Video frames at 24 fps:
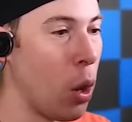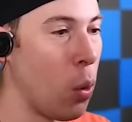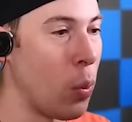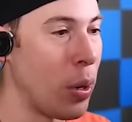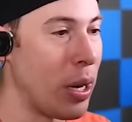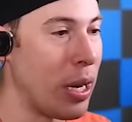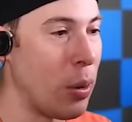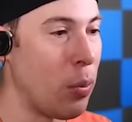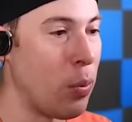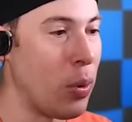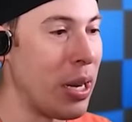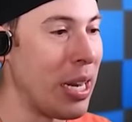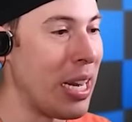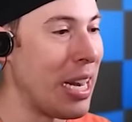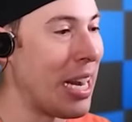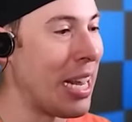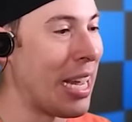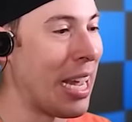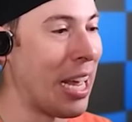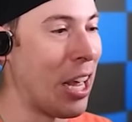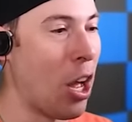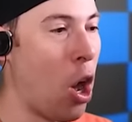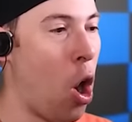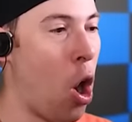we need to
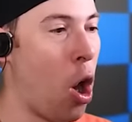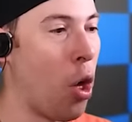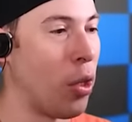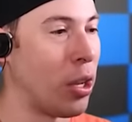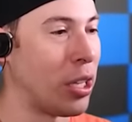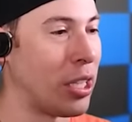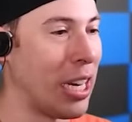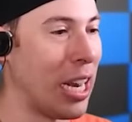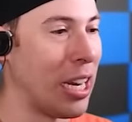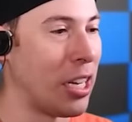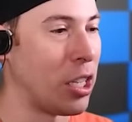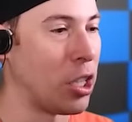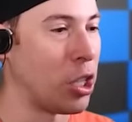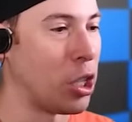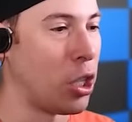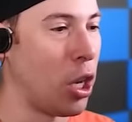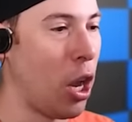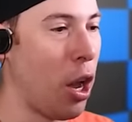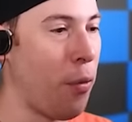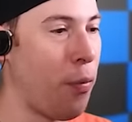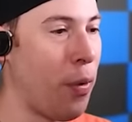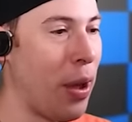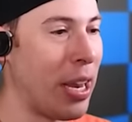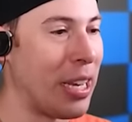get all of Santa's
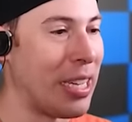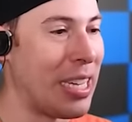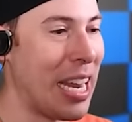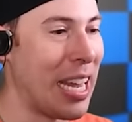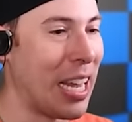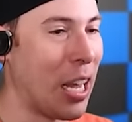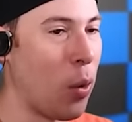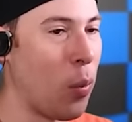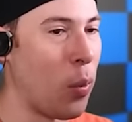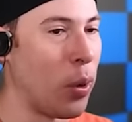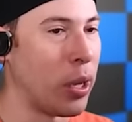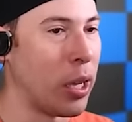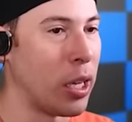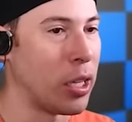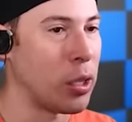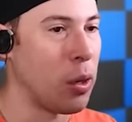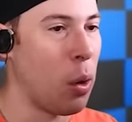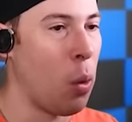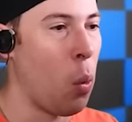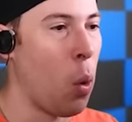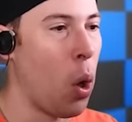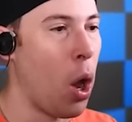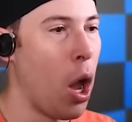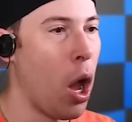stuff and take it with us.
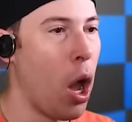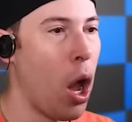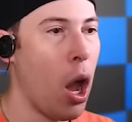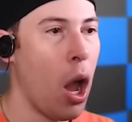Oh,